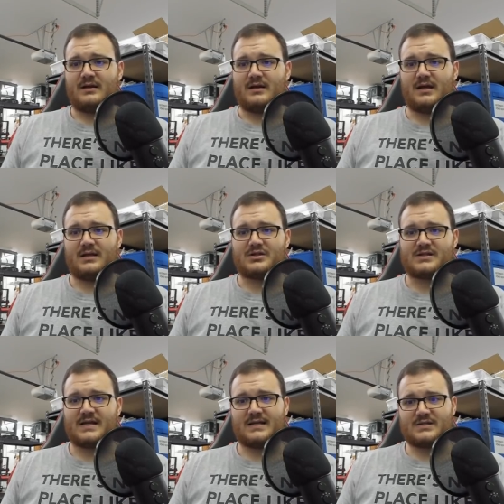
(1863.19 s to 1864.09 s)
And it just
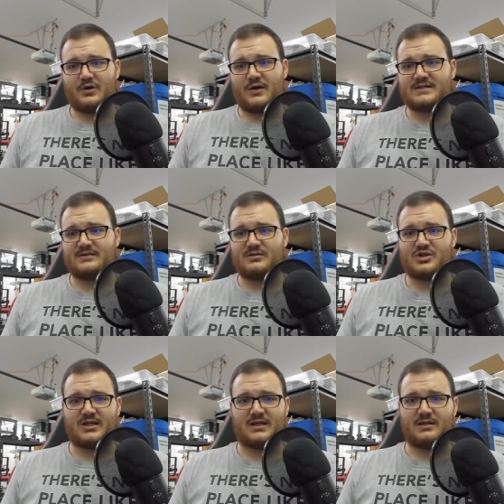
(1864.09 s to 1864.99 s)
adds cost to the
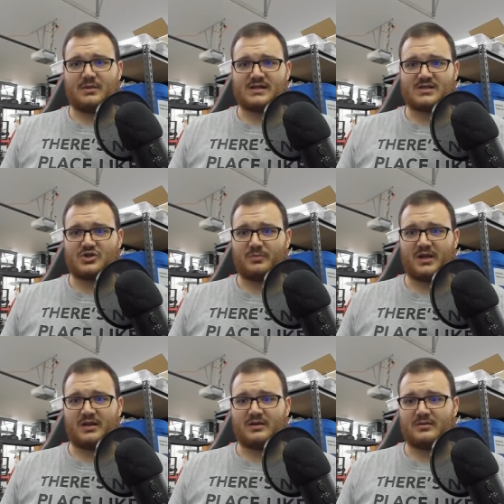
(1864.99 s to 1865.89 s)
machine and makes
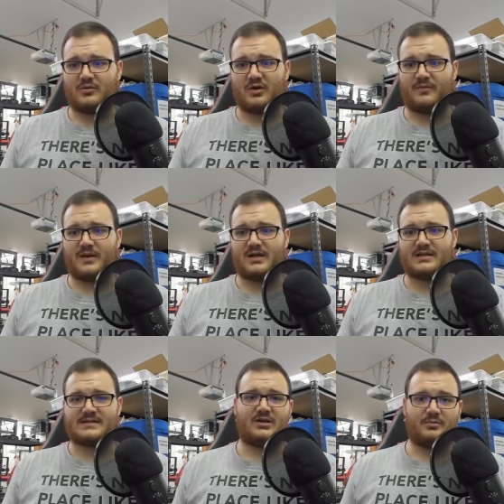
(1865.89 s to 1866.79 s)
shipping more of a pain because
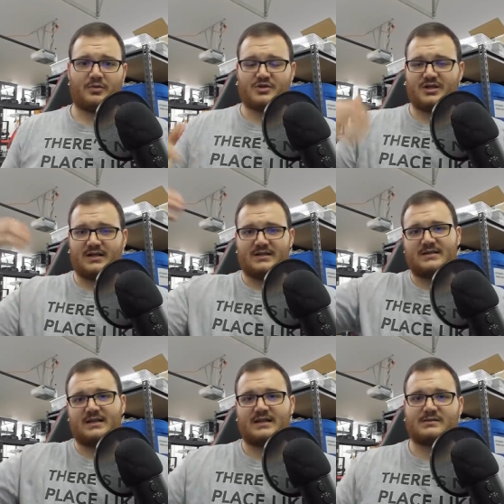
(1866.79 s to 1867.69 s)
then you're pushing it into the
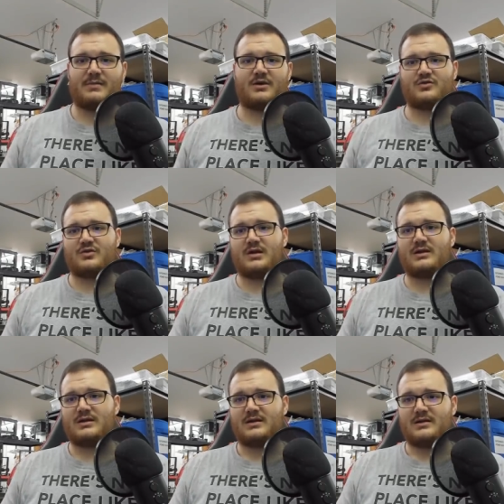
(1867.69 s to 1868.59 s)
next boundary
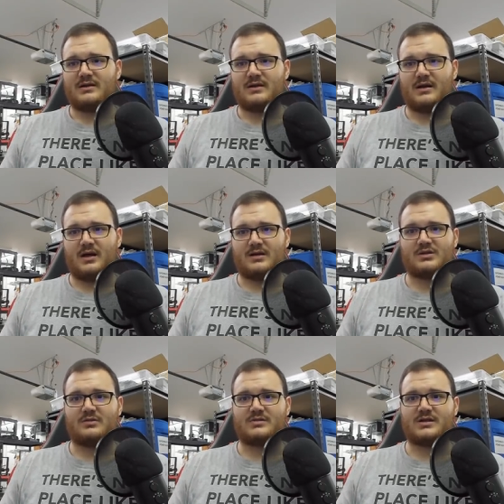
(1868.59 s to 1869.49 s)
in
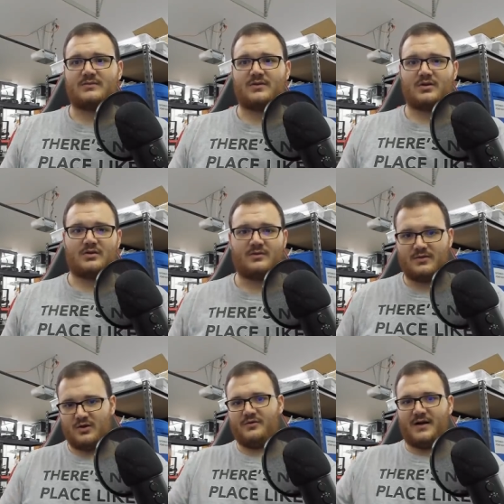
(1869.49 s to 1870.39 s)
terms of your
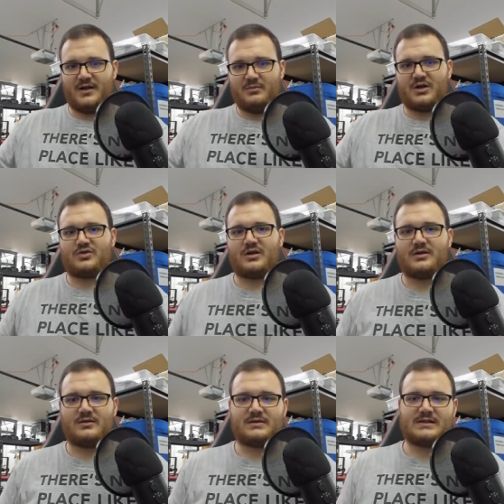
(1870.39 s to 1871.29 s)
volumetric
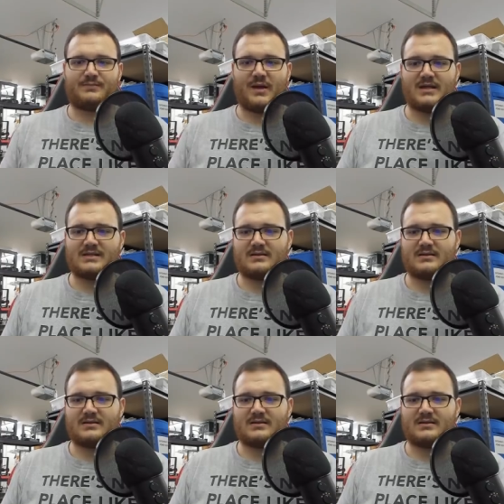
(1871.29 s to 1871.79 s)
space.